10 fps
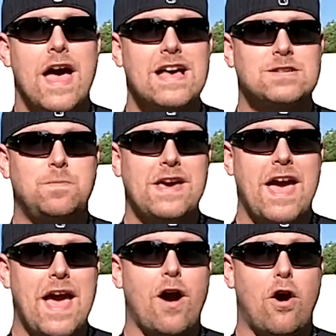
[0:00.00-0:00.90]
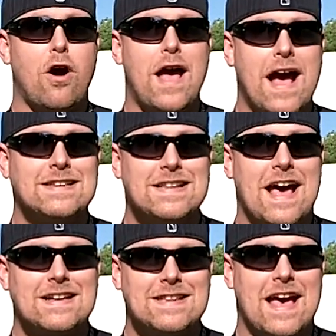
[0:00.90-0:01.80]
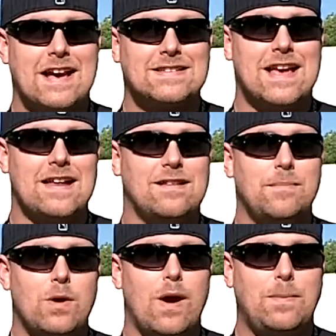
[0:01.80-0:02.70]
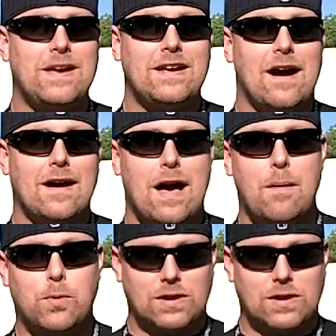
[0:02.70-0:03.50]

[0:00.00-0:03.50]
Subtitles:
SPARXXX@WAPE.com.